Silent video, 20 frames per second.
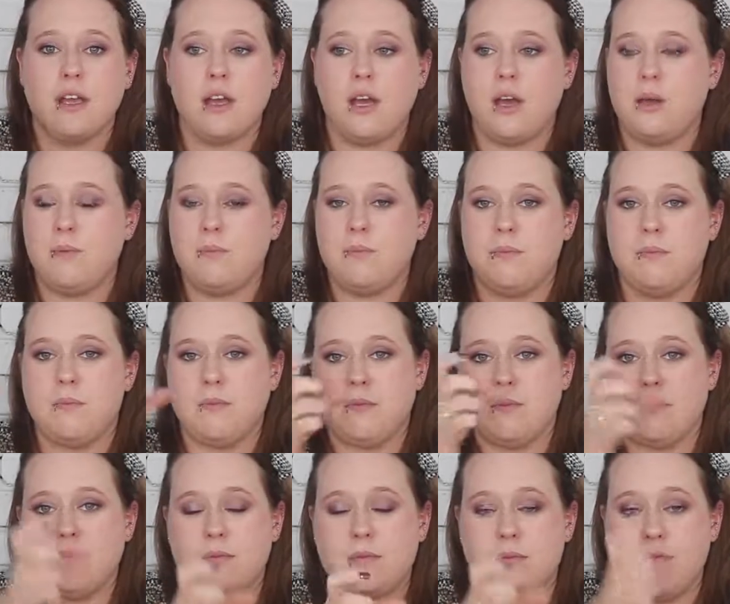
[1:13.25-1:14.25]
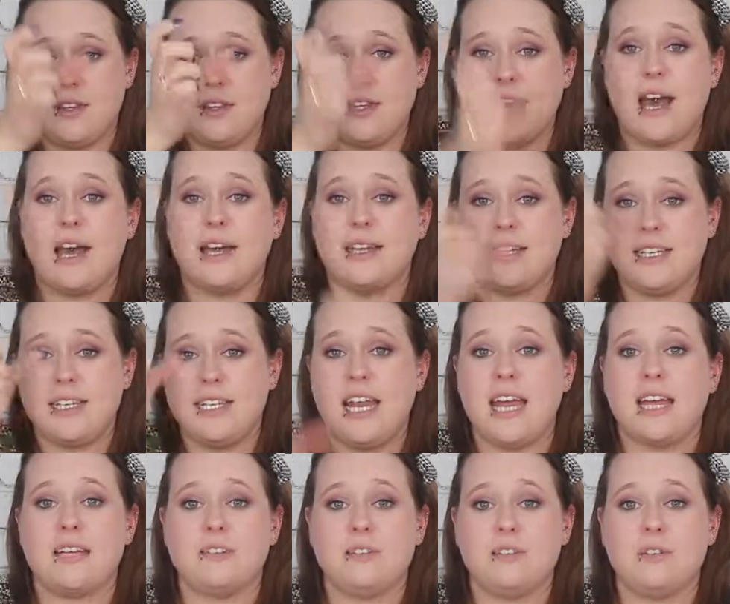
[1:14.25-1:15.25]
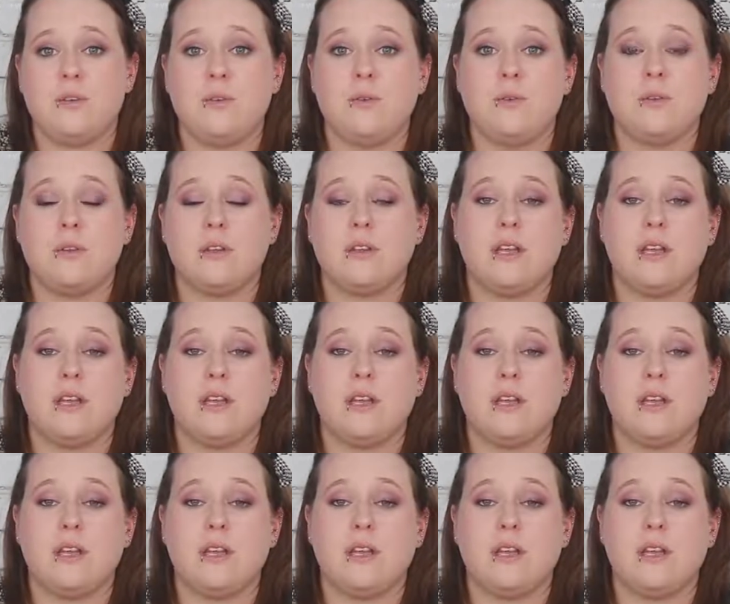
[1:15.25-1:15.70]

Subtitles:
that next to